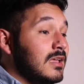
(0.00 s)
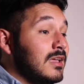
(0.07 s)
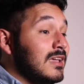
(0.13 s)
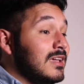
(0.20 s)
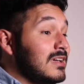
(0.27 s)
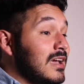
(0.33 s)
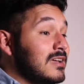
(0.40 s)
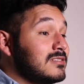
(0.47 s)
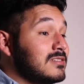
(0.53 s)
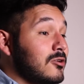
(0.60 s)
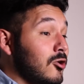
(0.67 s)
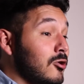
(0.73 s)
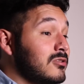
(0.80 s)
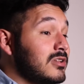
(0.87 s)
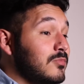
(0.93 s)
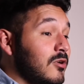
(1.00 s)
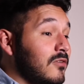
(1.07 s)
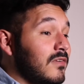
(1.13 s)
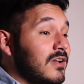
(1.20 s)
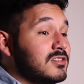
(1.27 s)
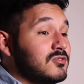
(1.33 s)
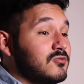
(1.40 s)
He gained early
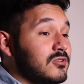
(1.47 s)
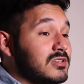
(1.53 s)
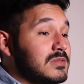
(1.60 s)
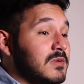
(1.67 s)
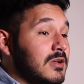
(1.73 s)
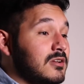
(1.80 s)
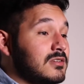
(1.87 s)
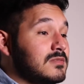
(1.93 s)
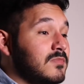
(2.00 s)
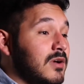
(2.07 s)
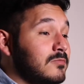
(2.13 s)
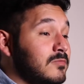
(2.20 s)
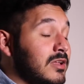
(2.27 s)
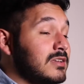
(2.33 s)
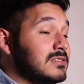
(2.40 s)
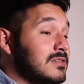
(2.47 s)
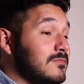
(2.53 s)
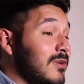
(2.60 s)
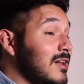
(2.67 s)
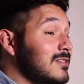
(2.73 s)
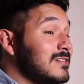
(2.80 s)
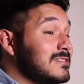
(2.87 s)
professional experience by playing
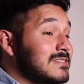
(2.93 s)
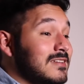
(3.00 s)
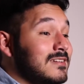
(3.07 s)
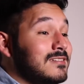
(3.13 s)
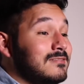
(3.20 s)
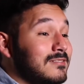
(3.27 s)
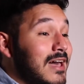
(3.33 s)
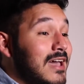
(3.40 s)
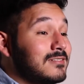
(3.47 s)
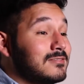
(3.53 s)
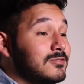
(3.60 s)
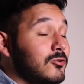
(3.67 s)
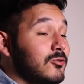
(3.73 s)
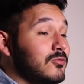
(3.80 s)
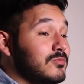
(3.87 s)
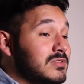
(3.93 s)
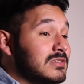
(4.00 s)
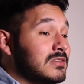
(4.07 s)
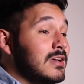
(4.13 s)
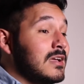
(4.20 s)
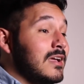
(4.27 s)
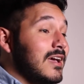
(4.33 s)
timbales in Latin groups
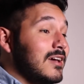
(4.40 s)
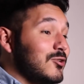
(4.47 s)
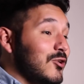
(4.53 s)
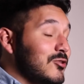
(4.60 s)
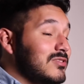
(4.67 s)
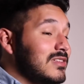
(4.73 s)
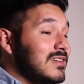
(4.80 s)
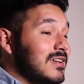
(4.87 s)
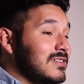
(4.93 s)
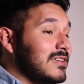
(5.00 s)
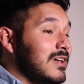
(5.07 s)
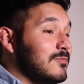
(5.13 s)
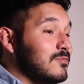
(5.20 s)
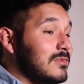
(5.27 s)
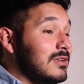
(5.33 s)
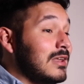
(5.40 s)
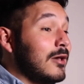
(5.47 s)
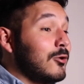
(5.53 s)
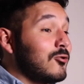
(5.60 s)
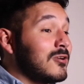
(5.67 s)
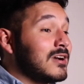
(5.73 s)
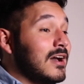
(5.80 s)
and earned the nickname La
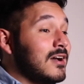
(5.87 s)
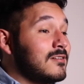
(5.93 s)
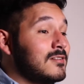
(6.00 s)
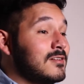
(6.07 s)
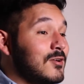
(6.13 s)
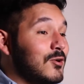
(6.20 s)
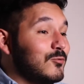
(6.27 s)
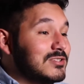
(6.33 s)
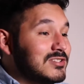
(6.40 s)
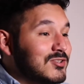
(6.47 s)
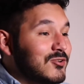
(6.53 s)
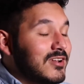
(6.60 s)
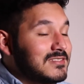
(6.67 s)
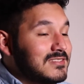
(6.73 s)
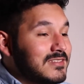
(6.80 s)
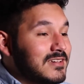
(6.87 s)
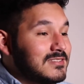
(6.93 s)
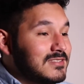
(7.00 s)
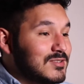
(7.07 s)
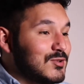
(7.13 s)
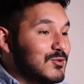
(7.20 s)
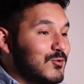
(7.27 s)
Roca, which
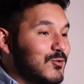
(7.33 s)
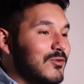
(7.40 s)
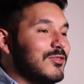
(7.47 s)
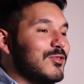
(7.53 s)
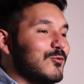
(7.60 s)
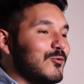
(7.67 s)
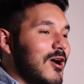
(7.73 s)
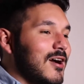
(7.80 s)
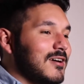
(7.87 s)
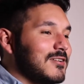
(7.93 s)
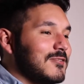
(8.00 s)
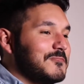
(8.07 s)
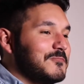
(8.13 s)
translates to The Rock.